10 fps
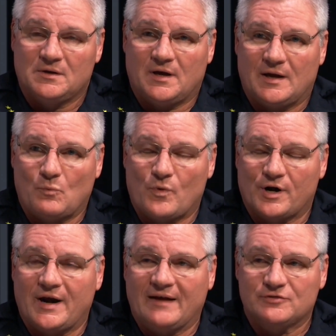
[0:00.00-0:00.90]
We're
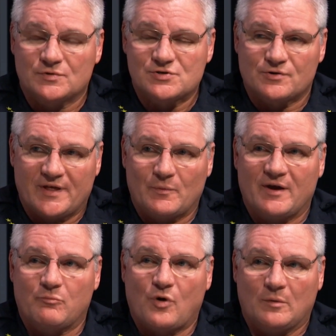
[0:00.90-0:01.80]
going to have to ensure that we
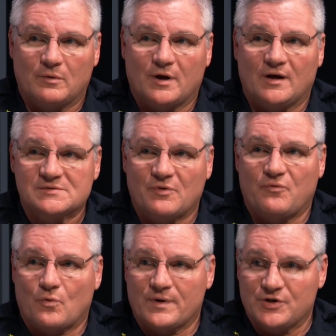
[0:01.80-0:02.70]
have probable cause
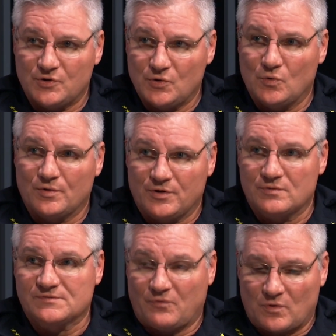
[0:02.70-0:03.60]
before we do
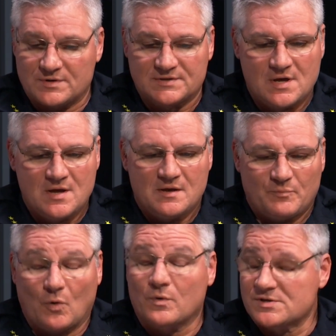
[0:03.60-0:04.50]
use force.
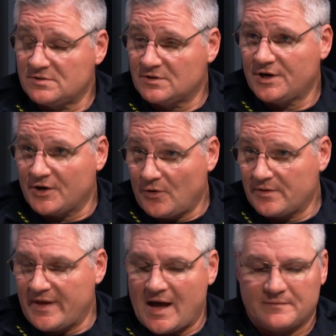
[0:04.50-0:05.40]
But we're still going to go to
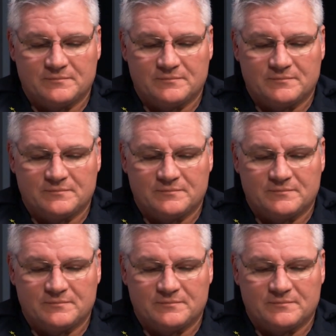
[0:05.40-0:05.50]
that.